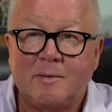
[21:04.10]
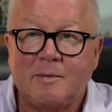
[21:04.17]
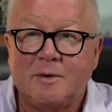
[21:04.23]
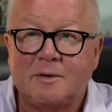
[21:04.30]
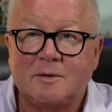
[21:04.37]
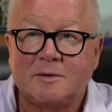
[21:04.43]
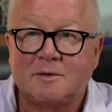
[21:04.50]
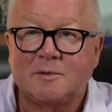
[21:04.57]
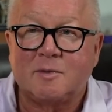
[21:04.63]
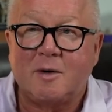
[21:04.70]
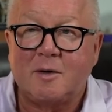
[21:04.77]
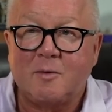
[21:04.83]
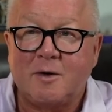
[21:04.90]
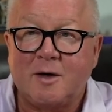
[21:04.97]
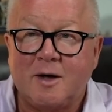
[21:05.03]
but there's probably
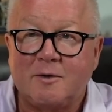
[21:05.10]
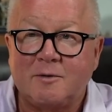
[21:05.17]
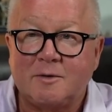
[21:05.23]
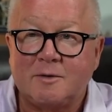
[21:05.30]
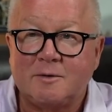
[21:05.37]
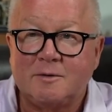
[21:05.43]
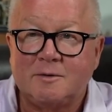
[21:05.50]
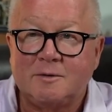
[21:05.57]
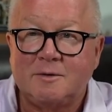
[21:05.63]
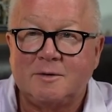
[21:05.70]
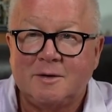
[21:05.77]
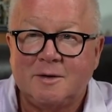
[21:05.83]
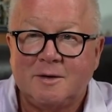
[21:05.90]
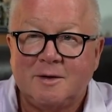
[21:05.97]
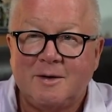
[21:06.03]
one out there.
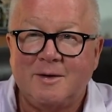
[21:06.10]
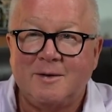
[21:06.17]
I know